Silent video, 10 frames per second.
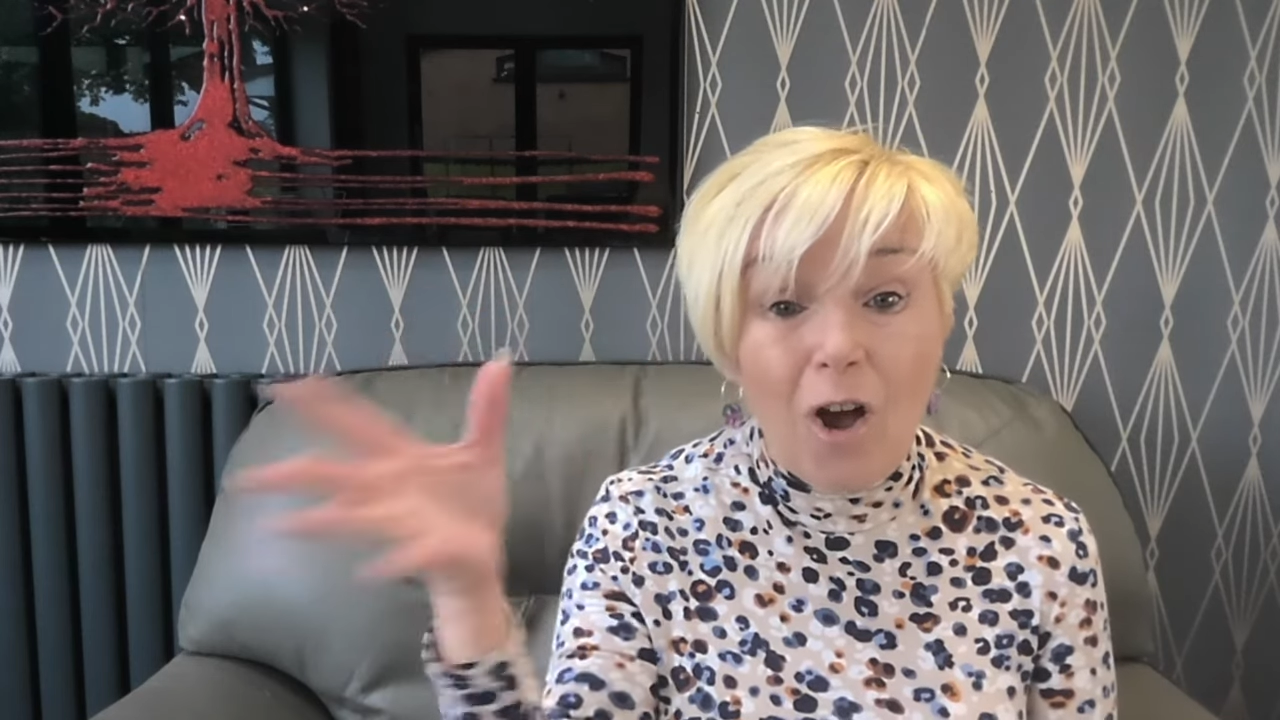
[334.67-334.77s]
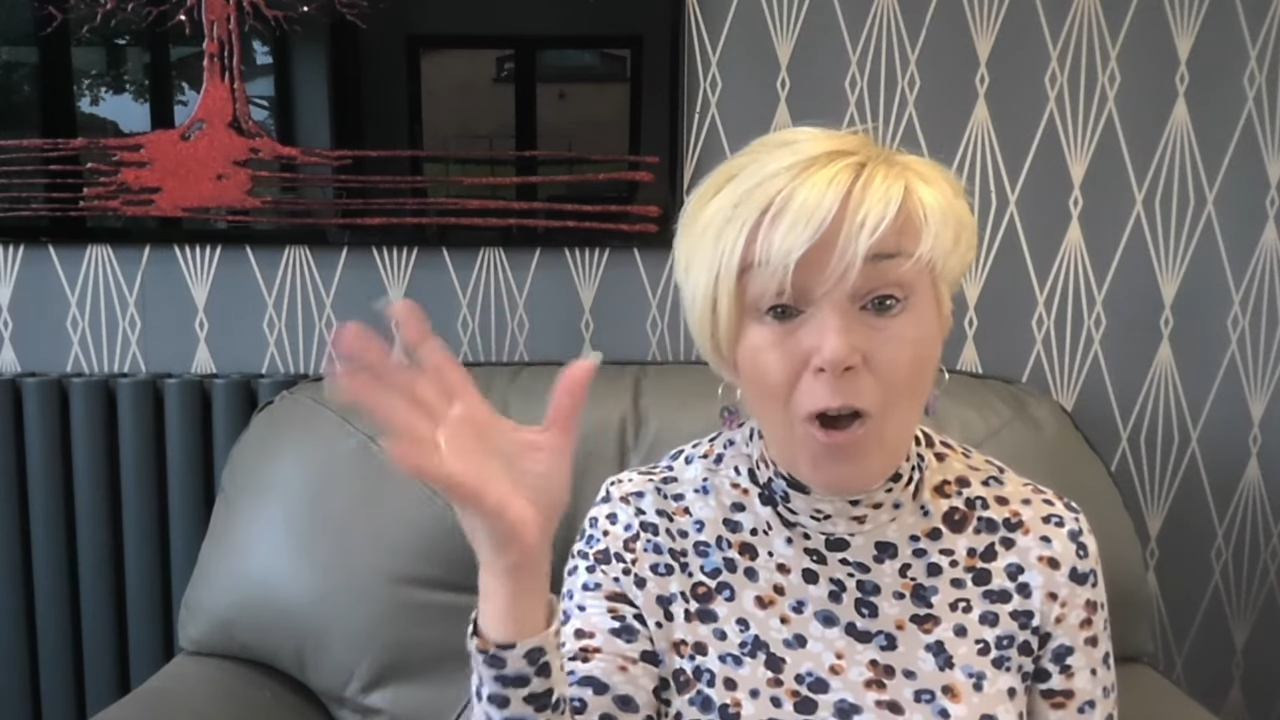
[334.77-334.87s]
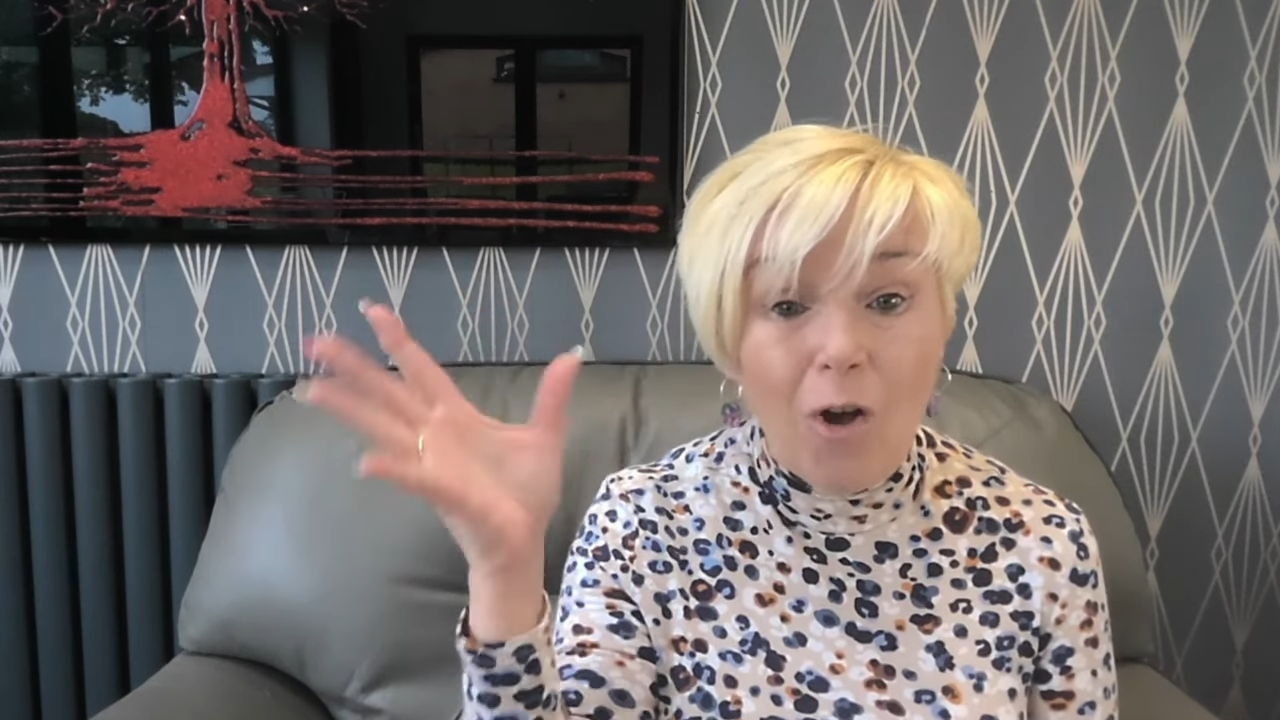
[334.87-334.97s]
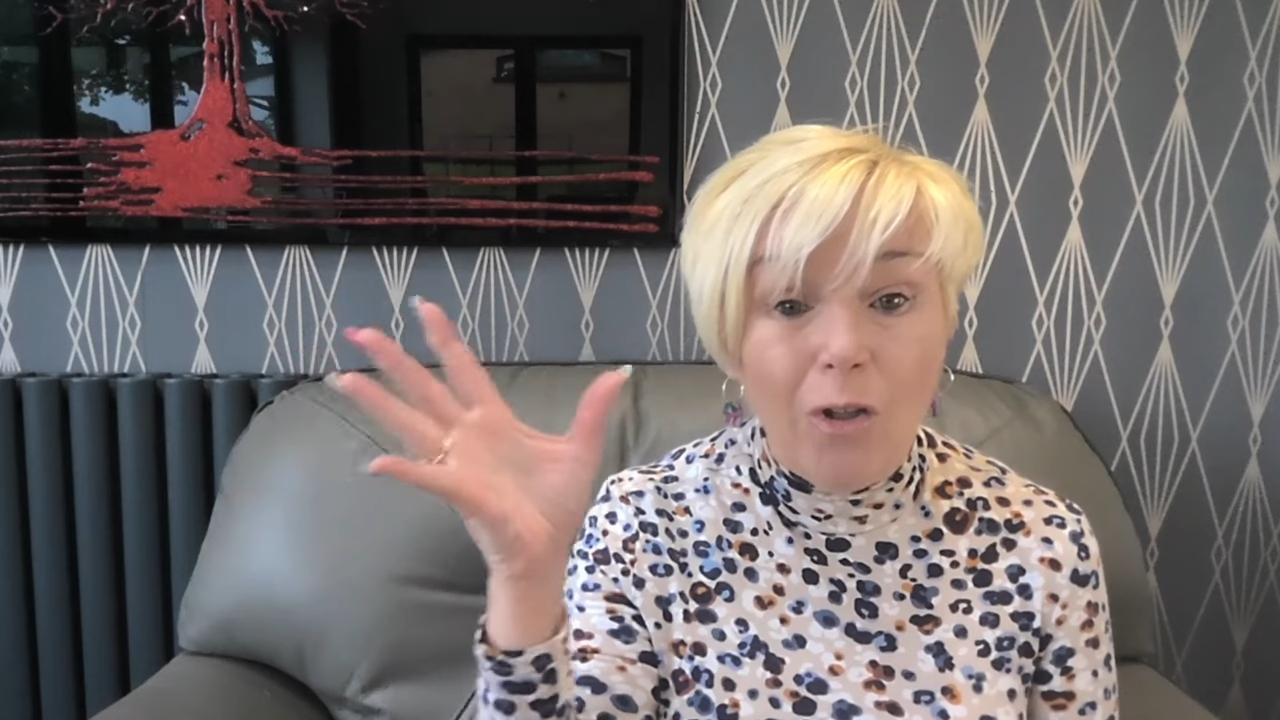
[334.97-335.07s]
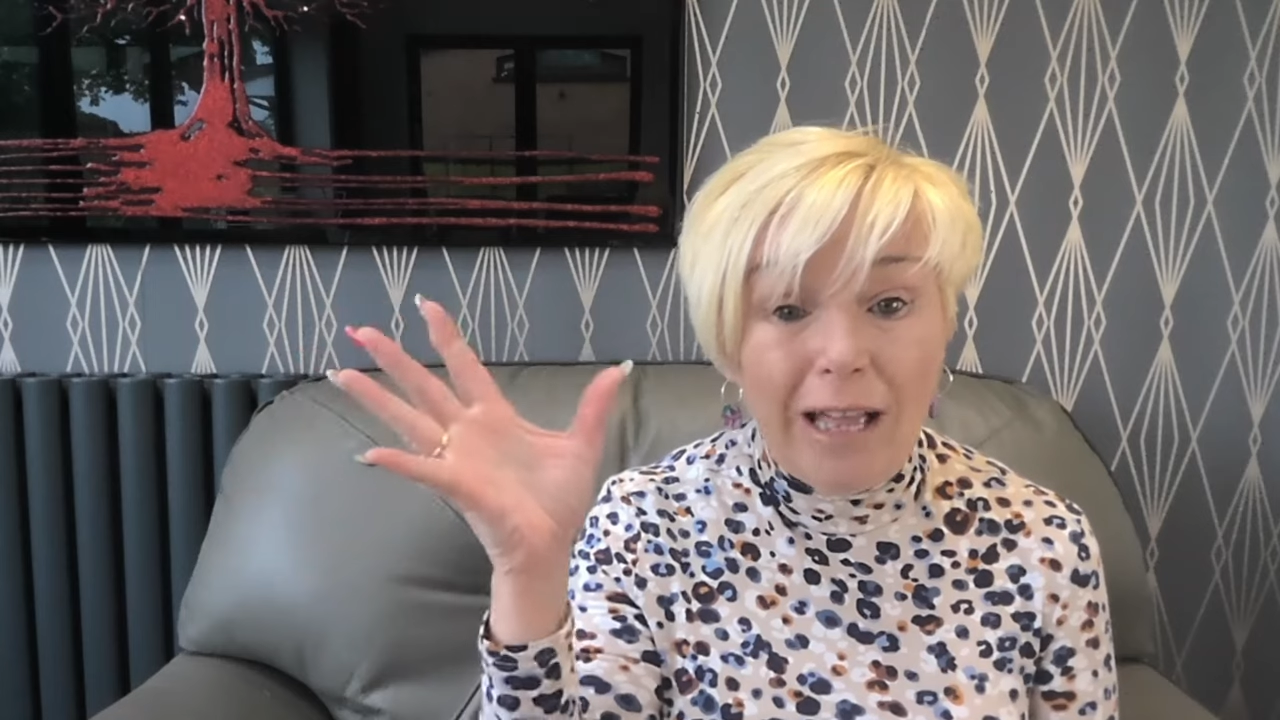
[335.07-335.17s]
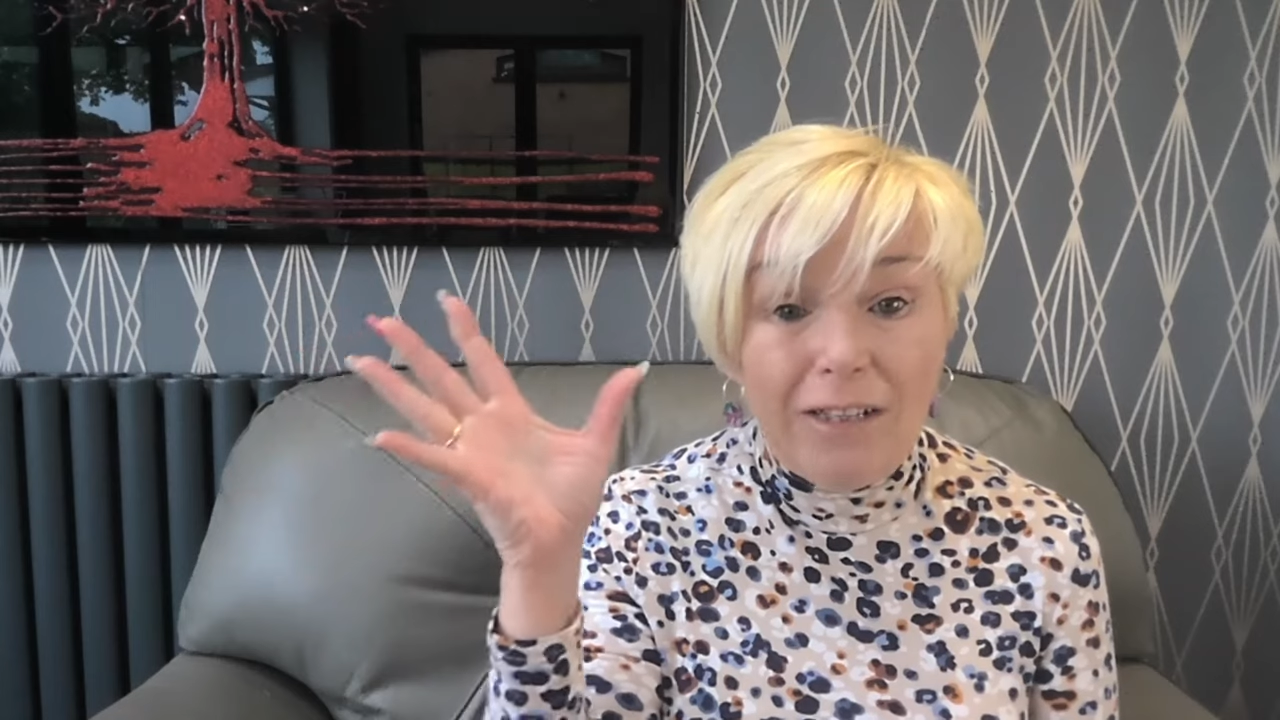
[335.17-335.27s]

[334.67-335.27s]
all